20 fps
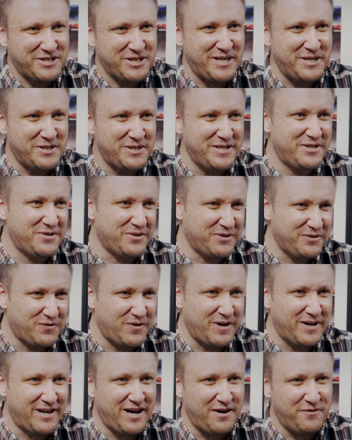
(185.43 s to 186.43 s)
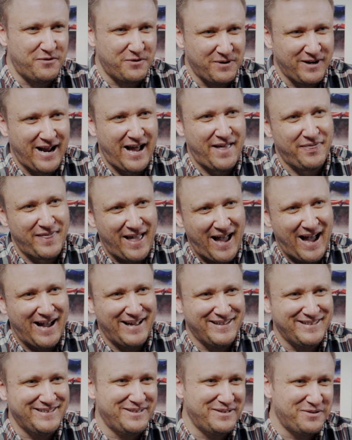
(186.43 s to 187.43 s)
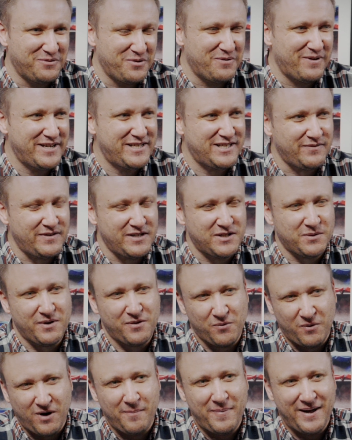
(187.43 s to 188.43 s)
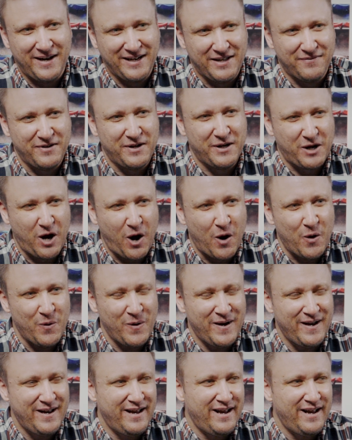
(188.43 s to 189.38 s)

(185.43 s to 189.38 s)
change this on the front cover and add that and all the rest of it. So I thought I'd better give it a go.